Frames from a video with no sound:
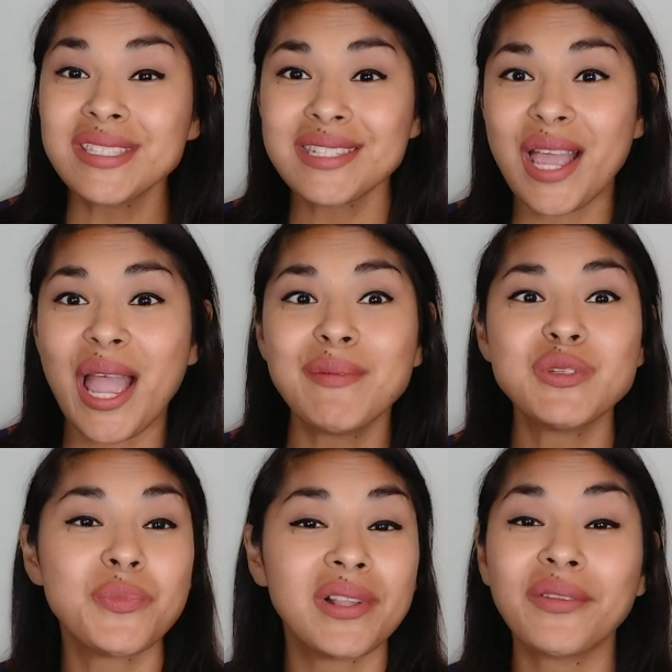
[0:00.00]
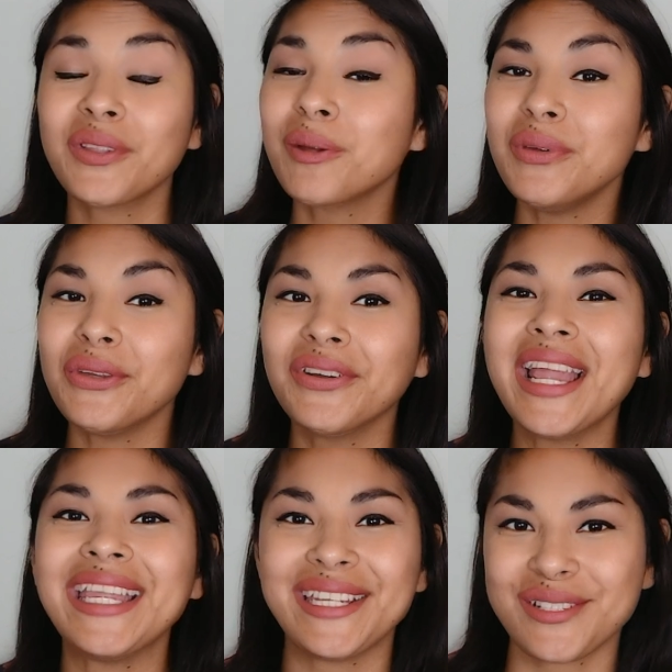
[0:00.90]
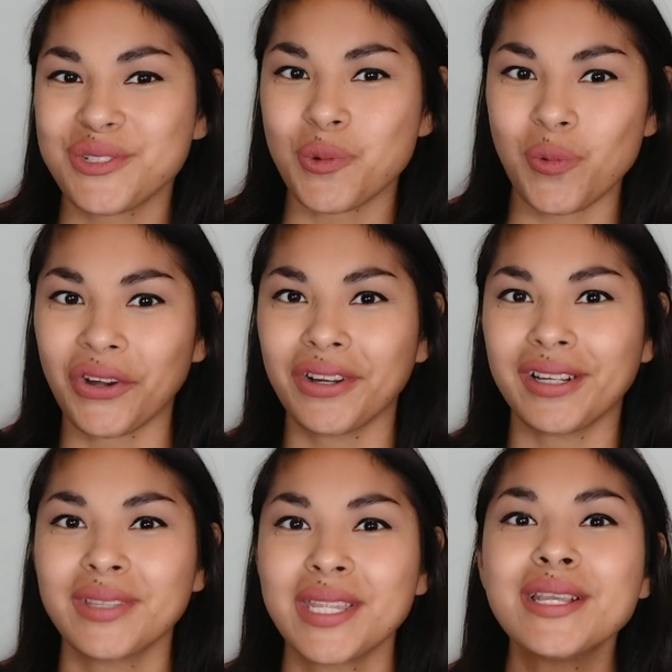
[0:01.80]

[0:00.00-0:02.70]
is the time to pull out the computer and get to work.